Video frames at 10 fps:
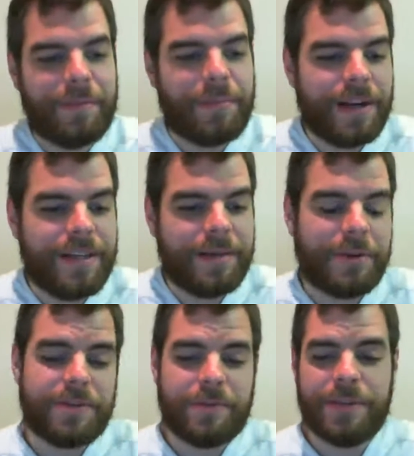But I did a
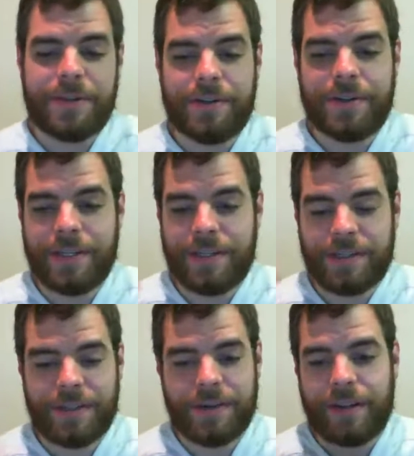bunch of research, and
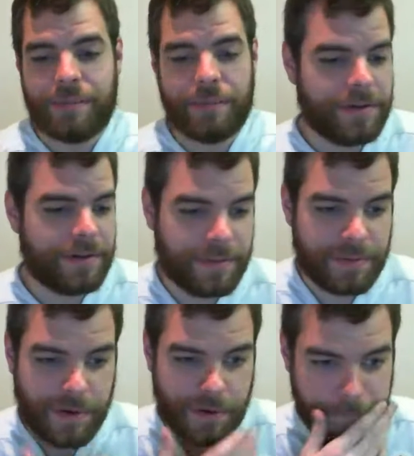just turned out the research was
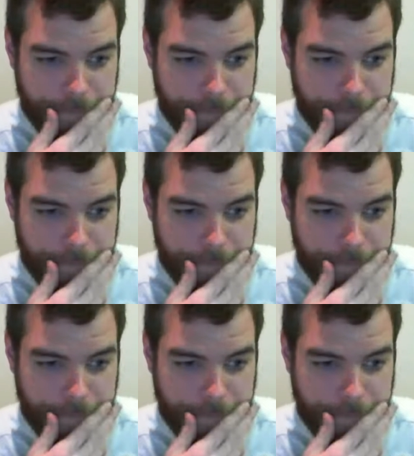wrong.